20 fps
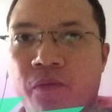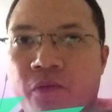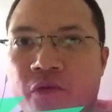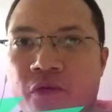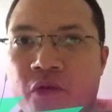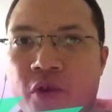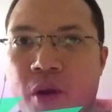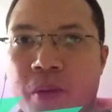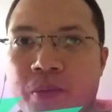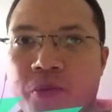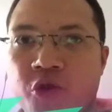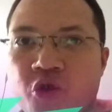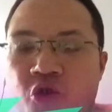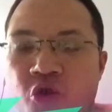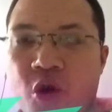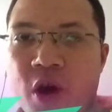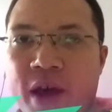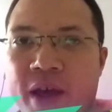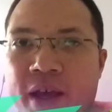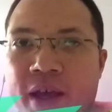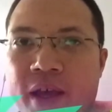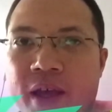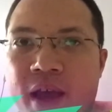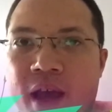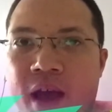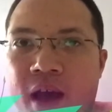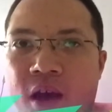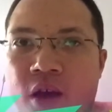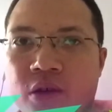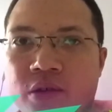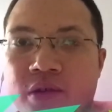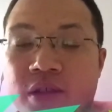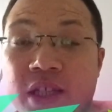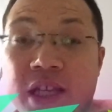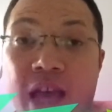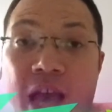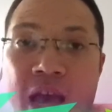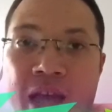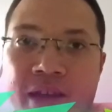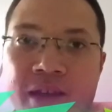from trying out
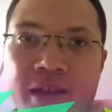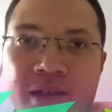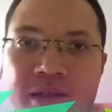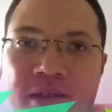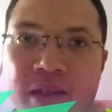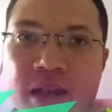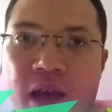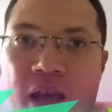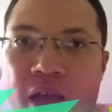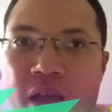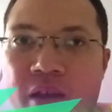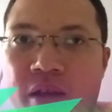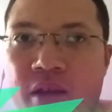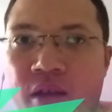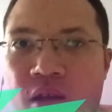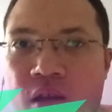the Atkins diet,